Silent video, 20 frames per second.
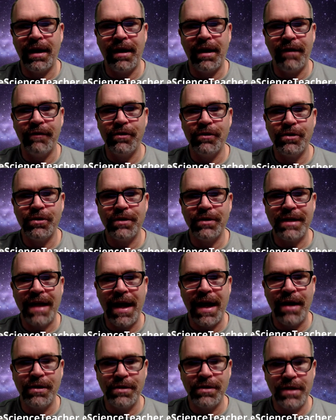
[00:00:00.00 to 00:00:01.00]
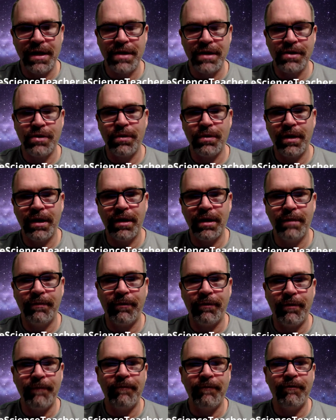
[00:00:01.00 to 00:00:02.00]
covers your entire science curriculum
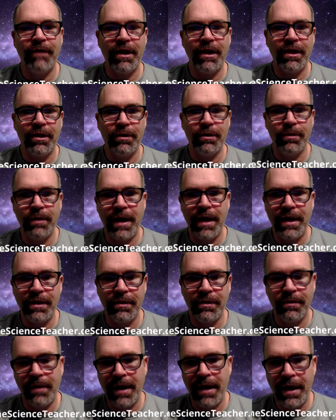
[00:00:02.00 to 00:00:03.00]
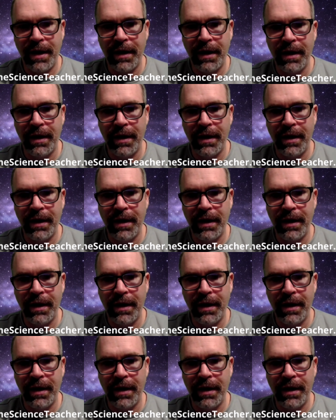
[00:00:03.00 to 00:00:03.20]
from 5th through 8th grade.